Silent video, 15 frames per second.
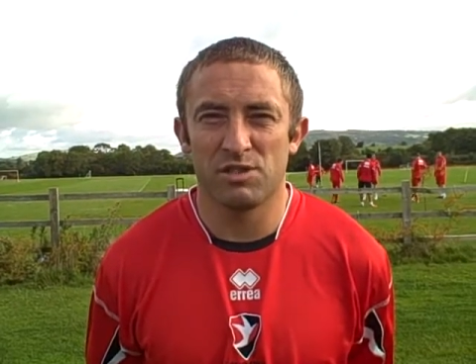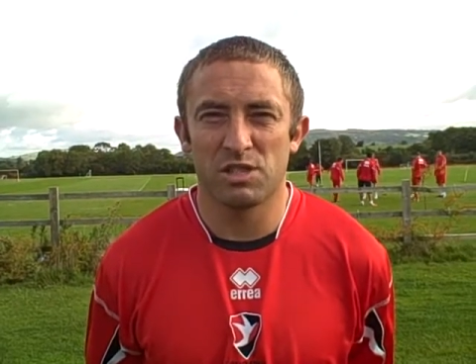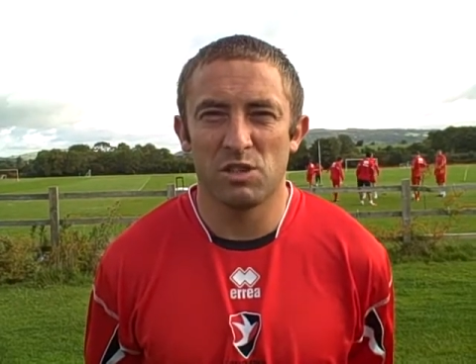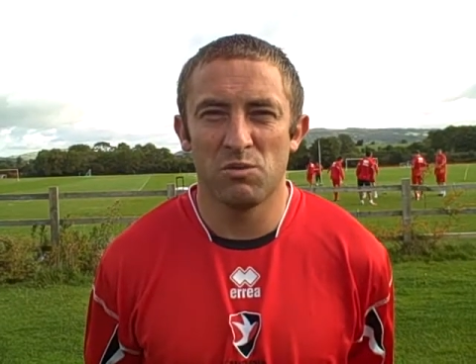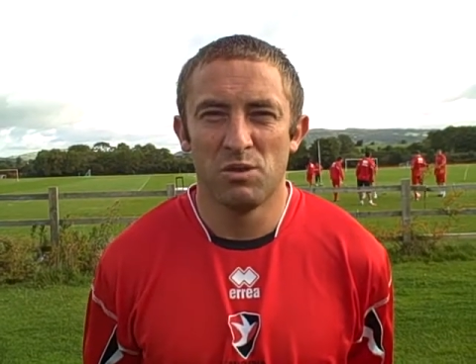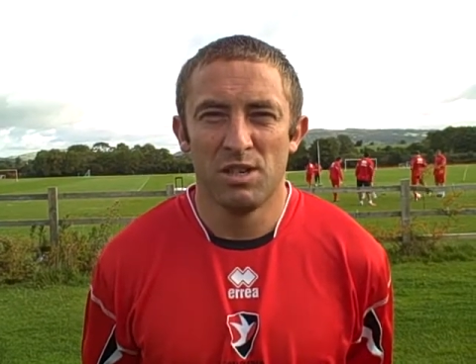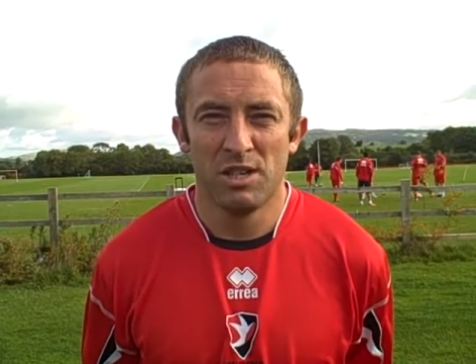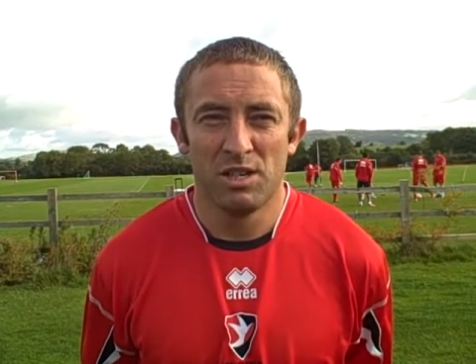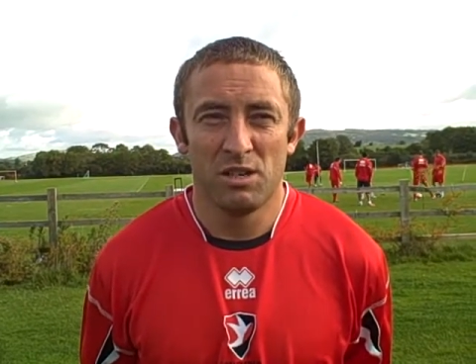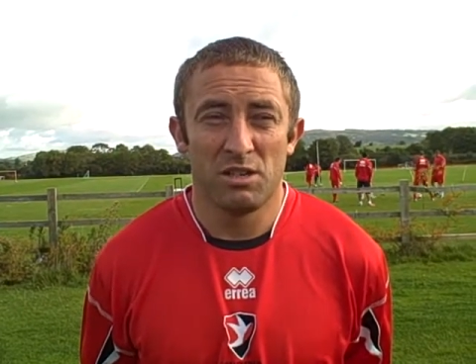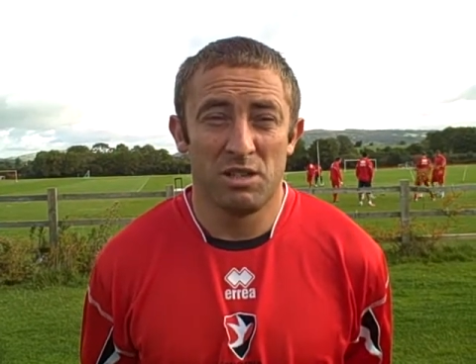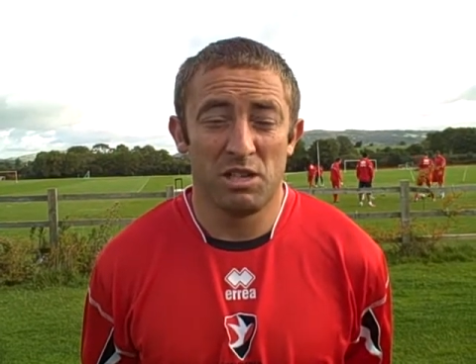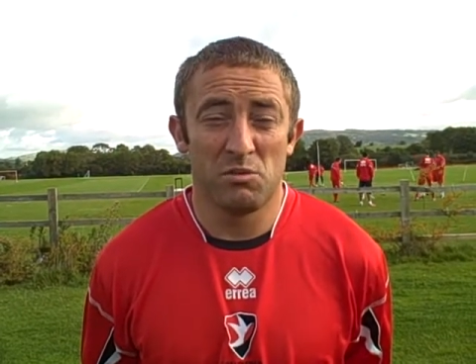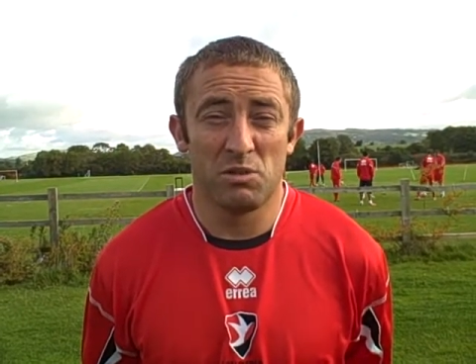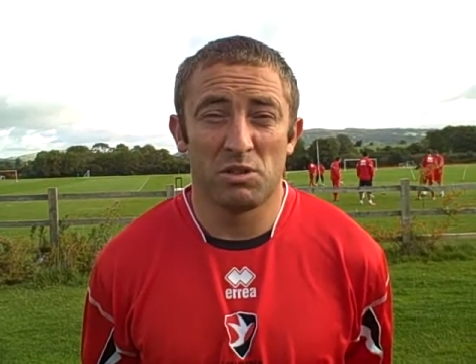So I
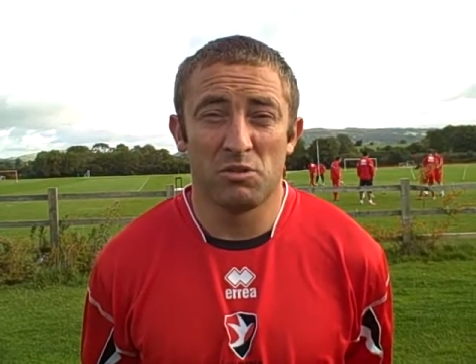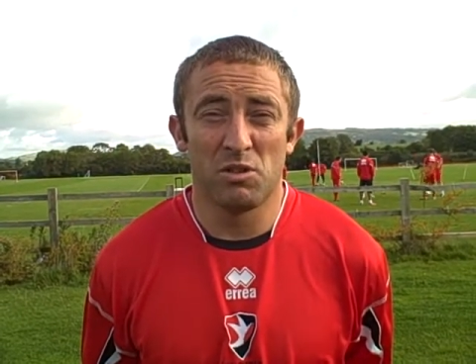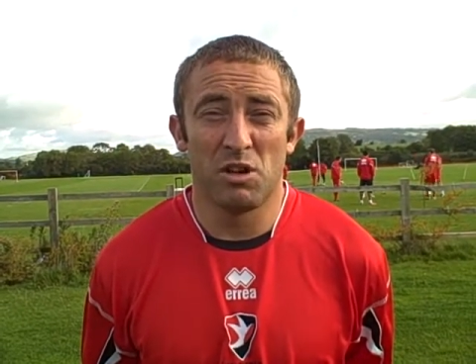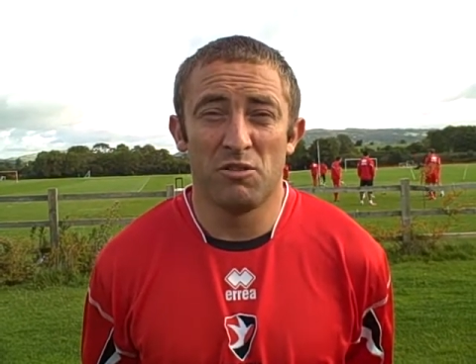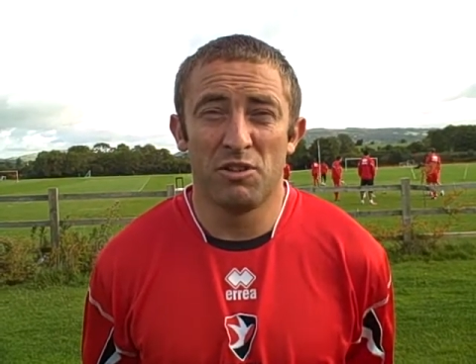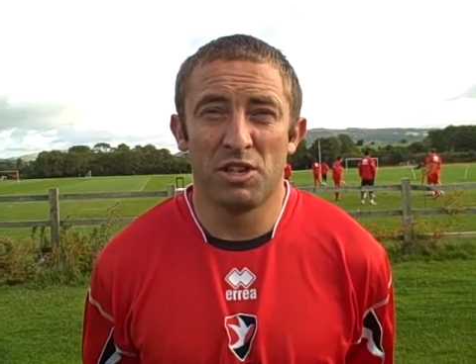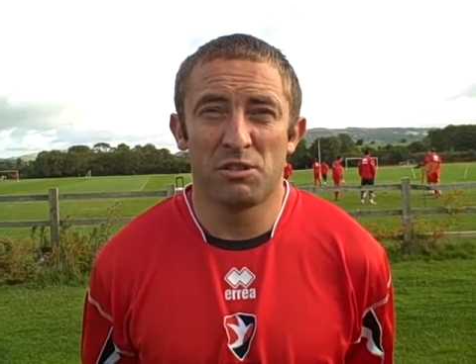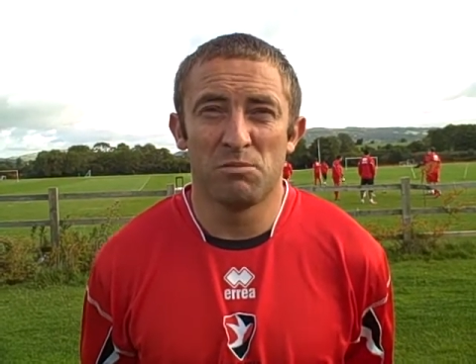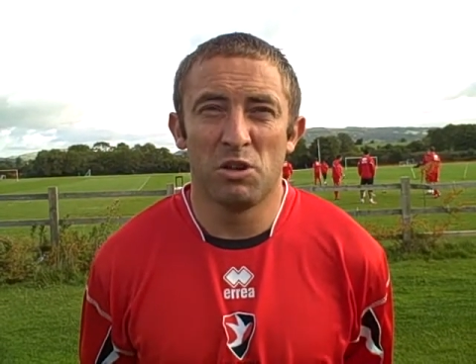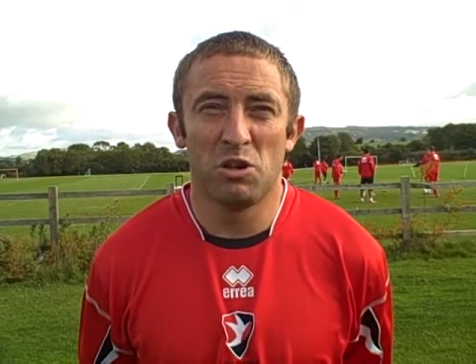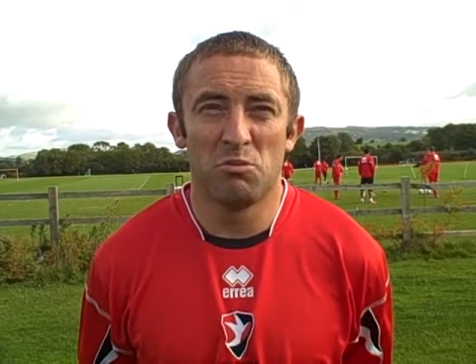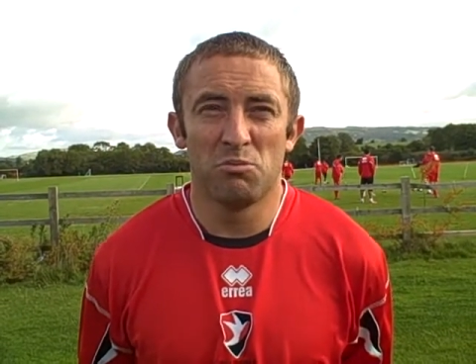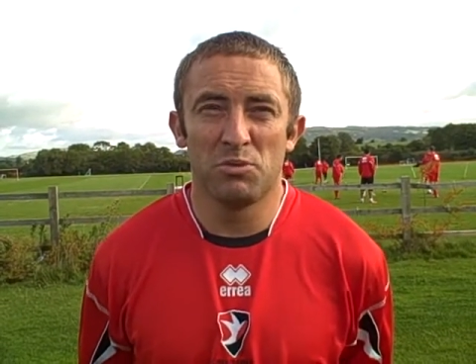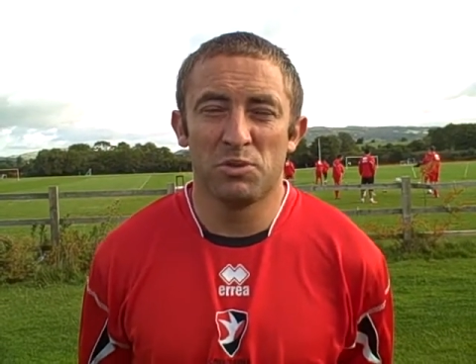think we're doing all right at the moment,